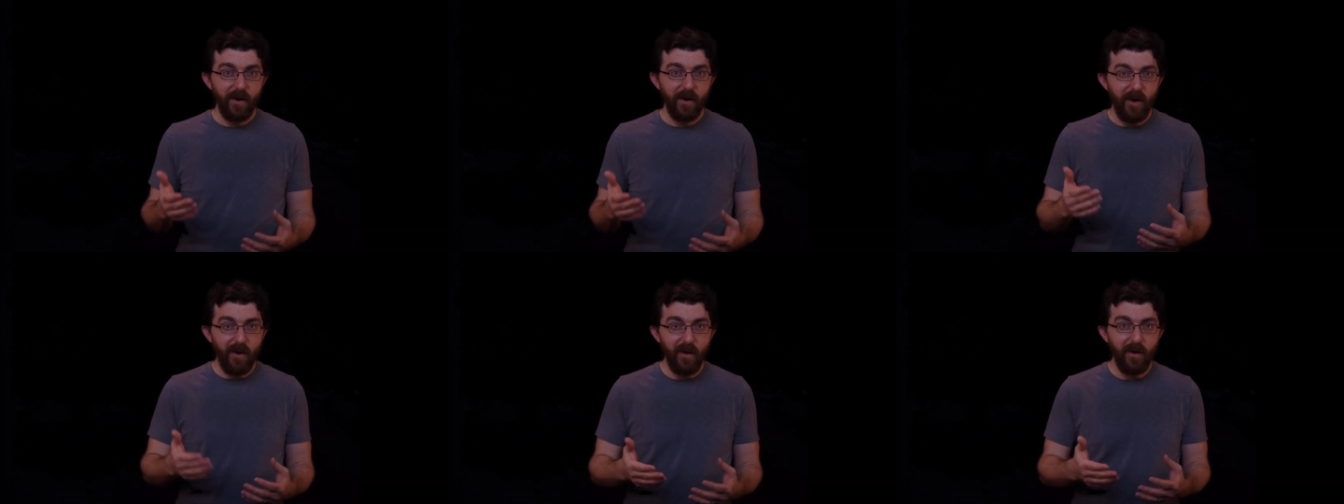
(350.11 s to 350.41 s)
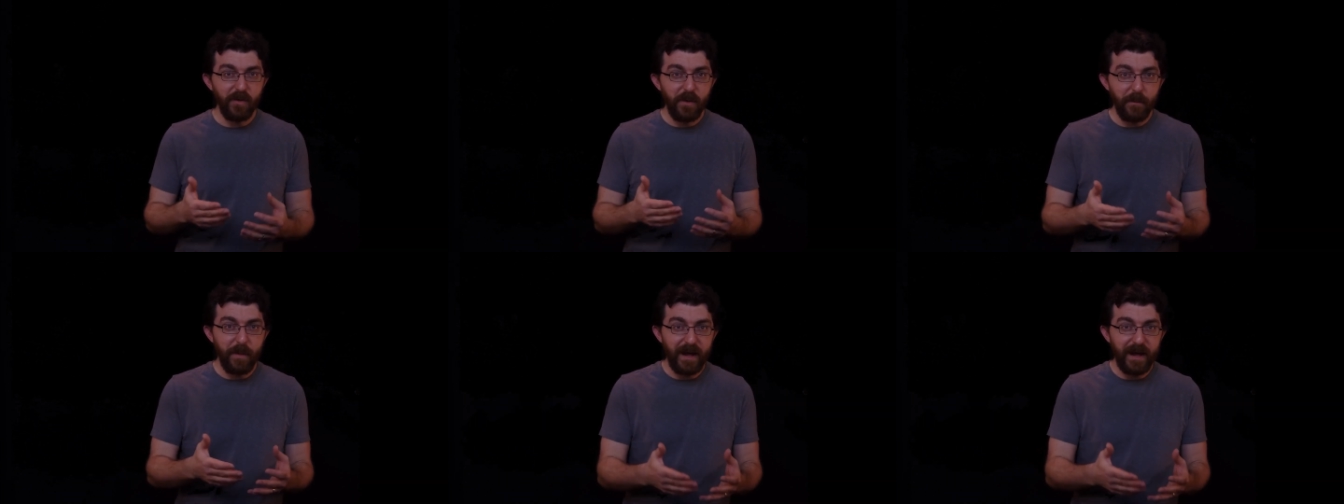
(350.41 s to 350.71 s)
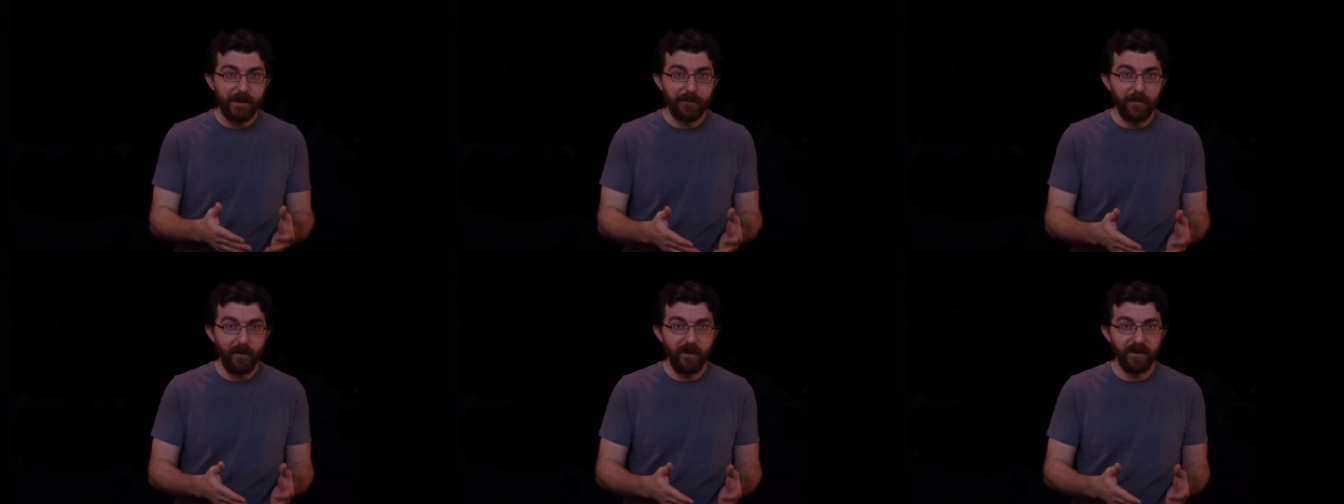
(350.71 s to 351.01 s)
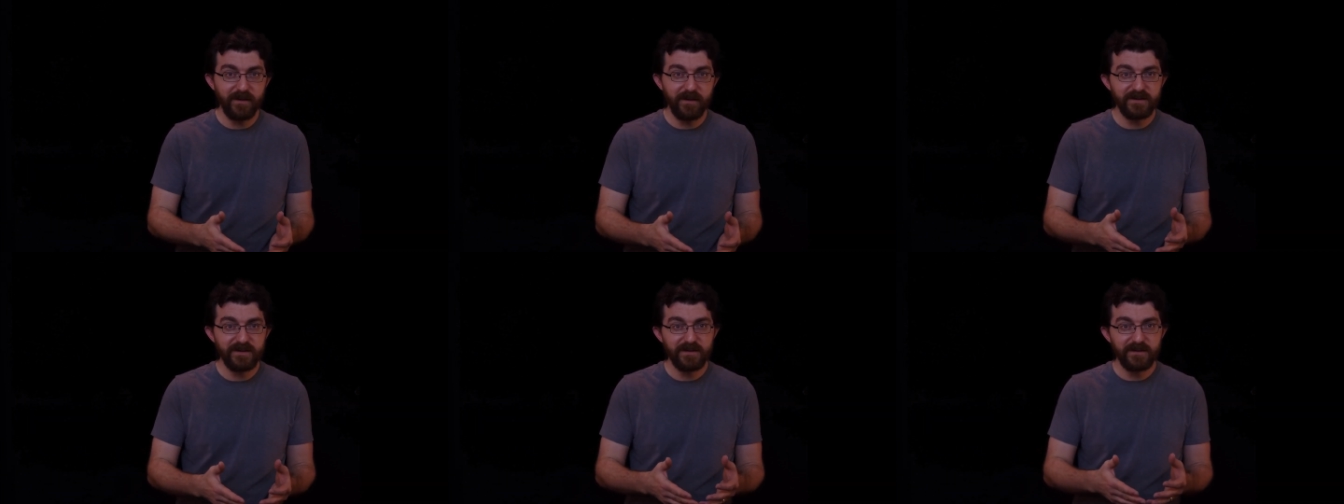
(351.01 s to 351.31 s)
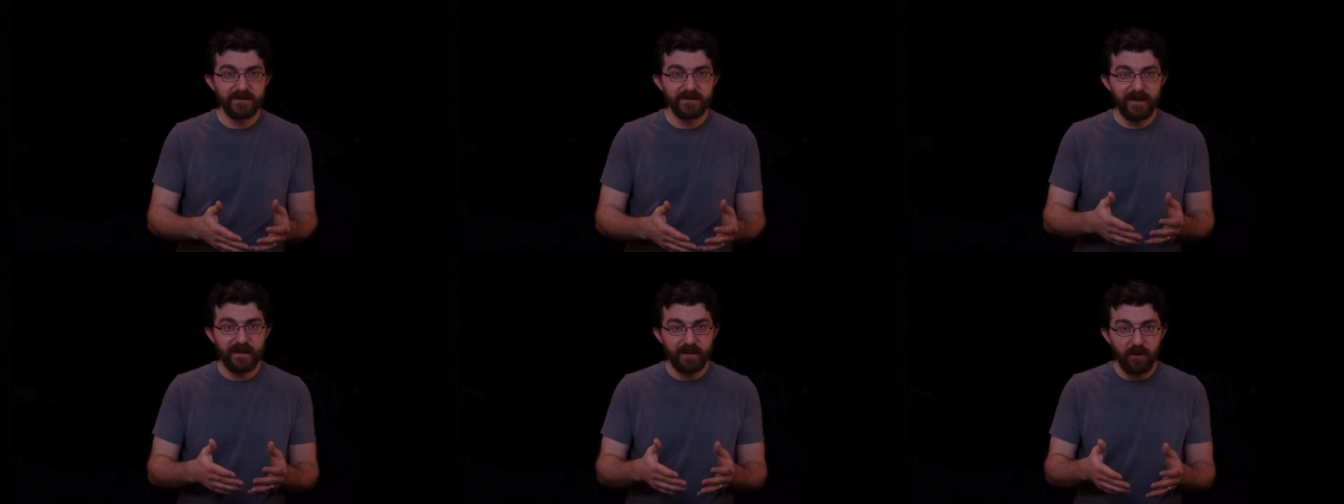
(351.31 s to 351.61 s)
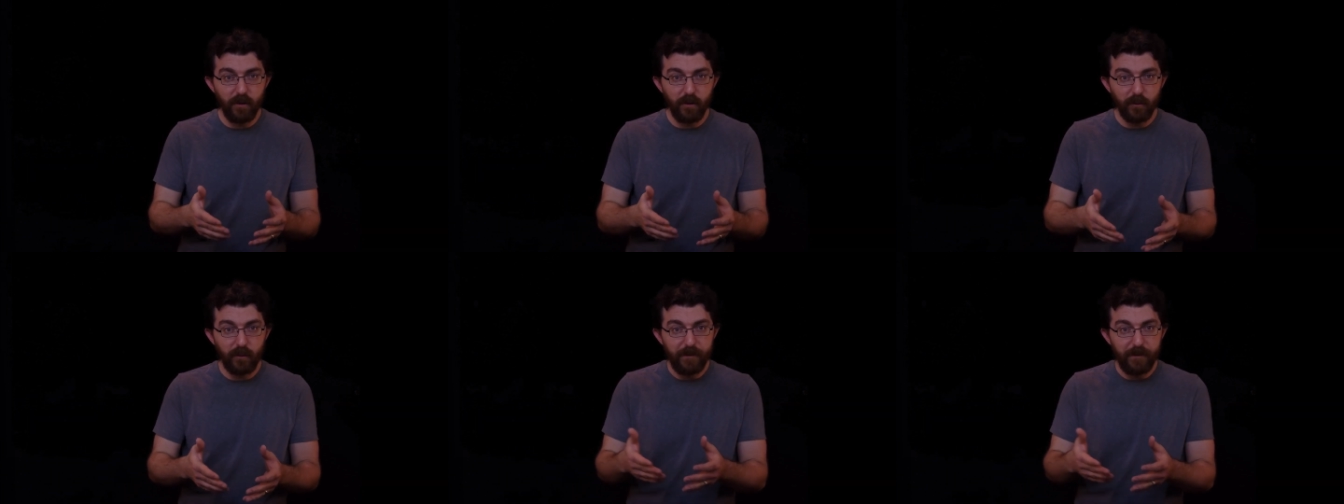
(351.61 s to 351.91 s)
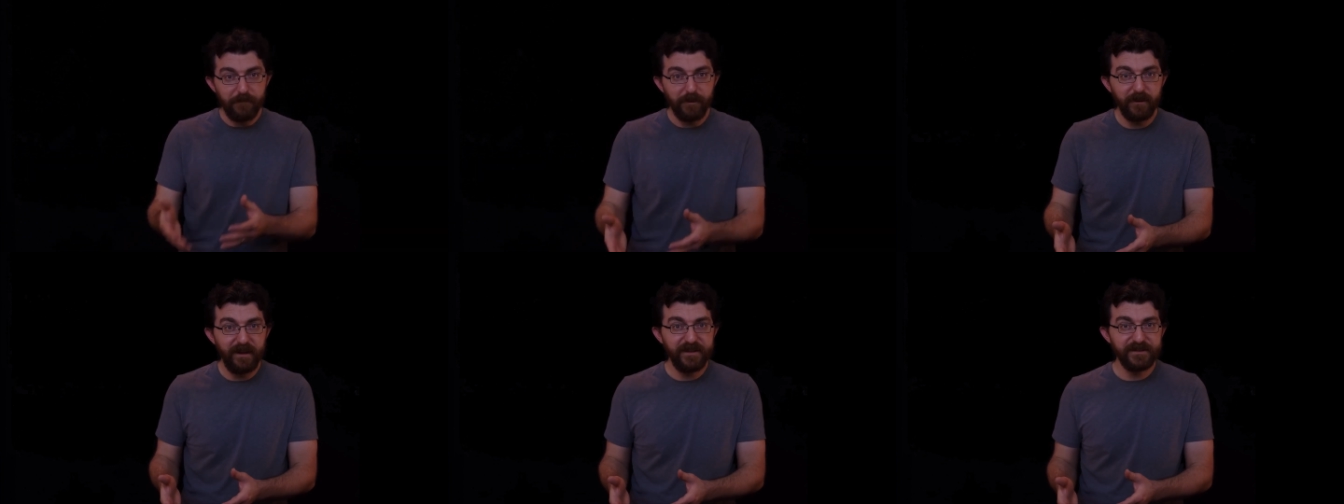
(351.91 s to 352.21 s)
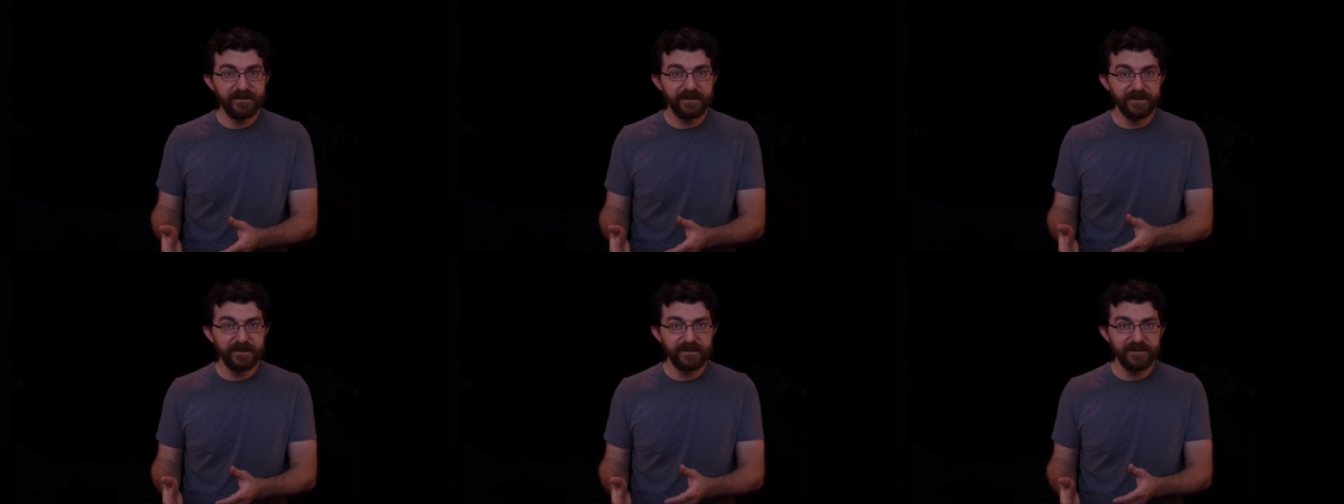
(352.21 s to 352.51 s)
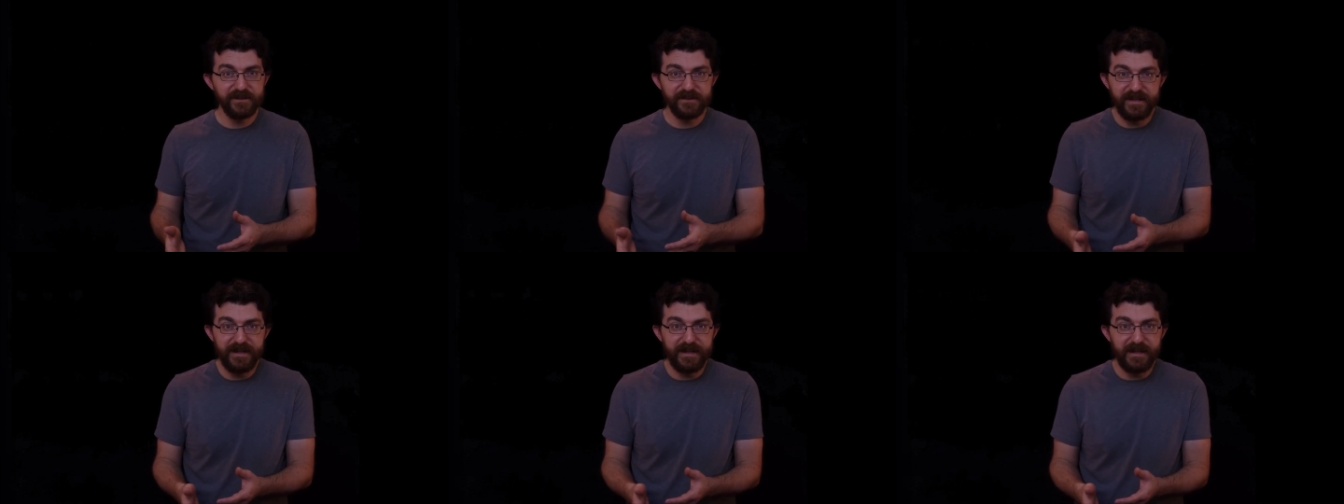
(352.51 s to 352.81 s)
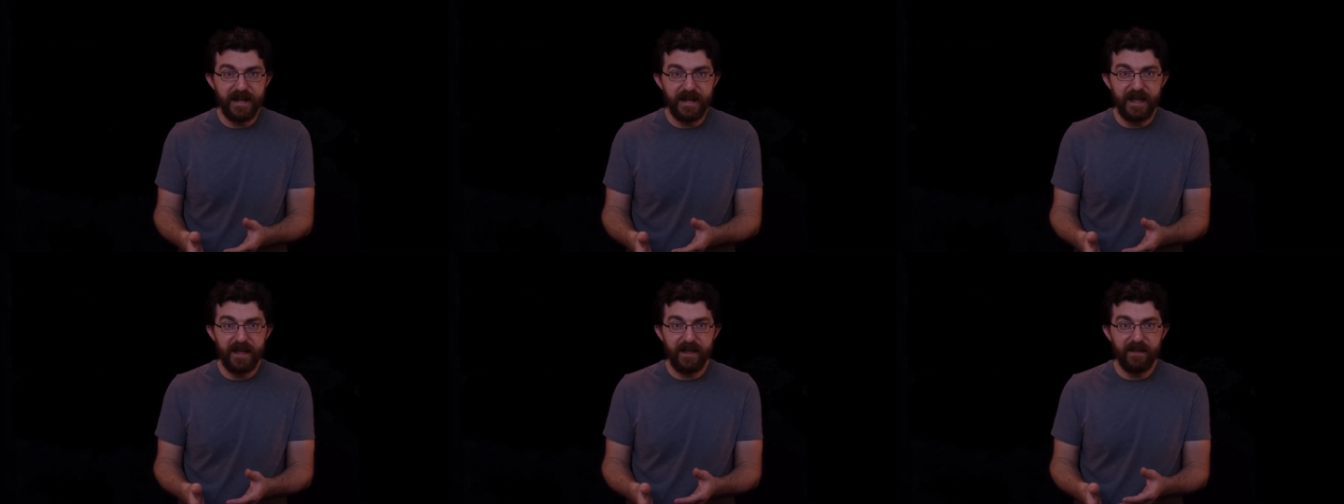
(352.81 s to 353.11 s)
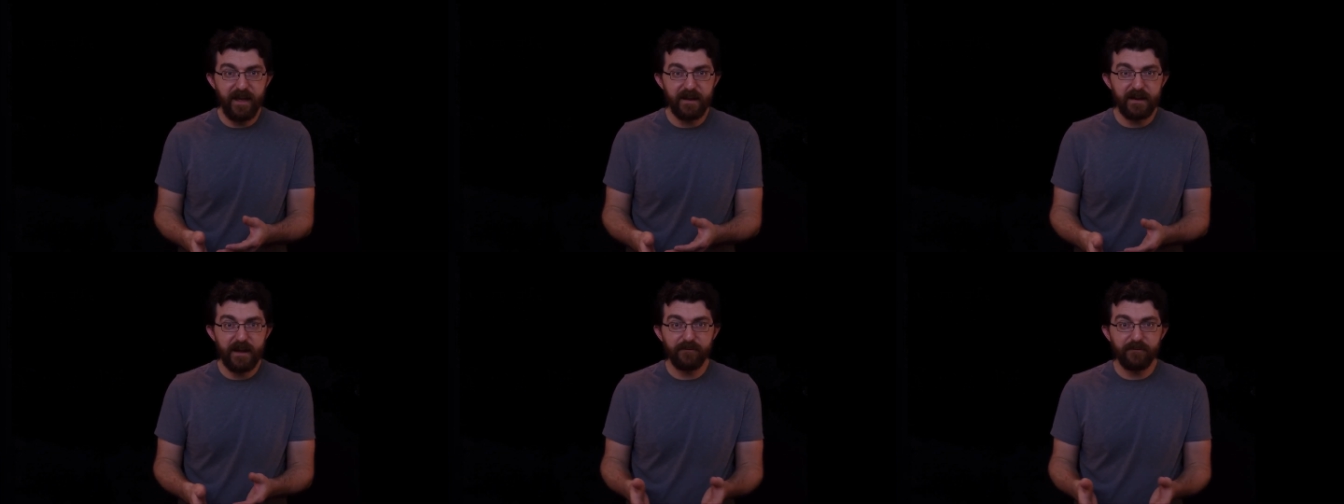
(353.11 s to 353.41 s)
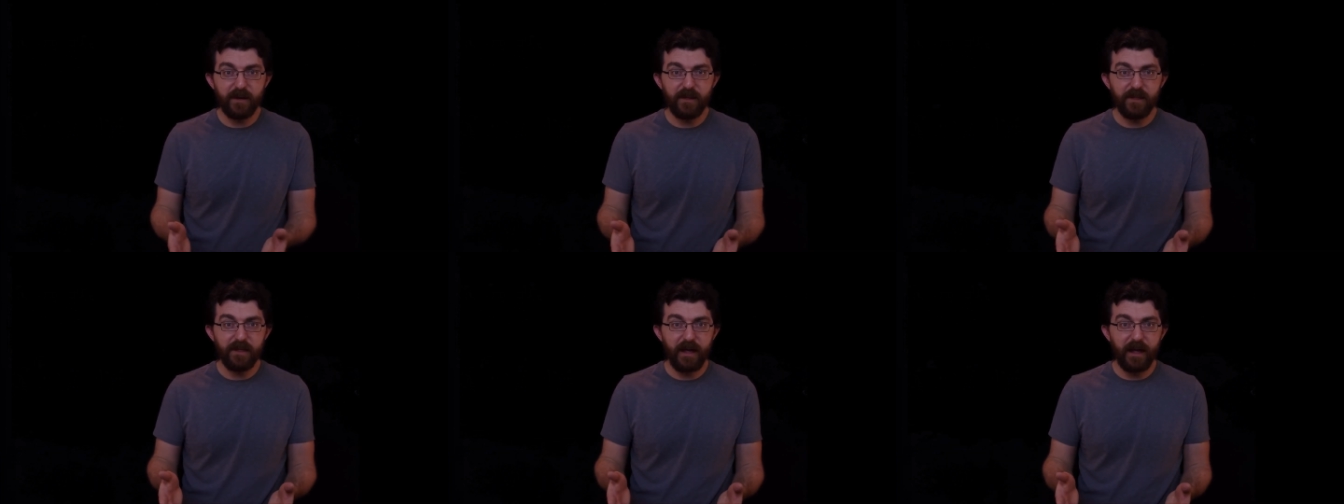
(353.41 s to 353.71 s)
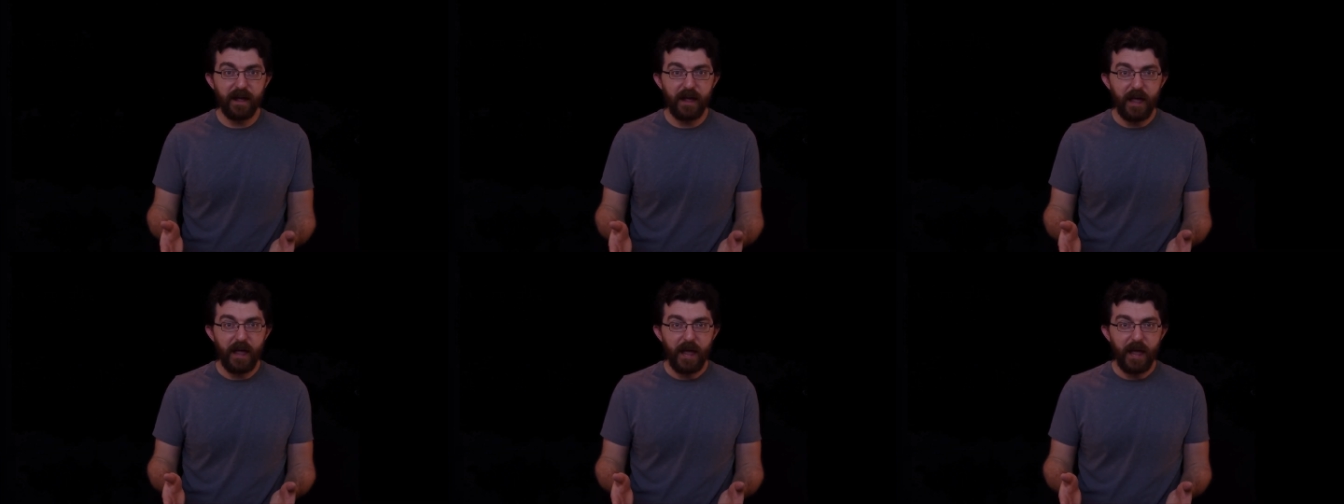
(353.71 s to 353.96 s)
All the body parts in all the right places, DNA and everything.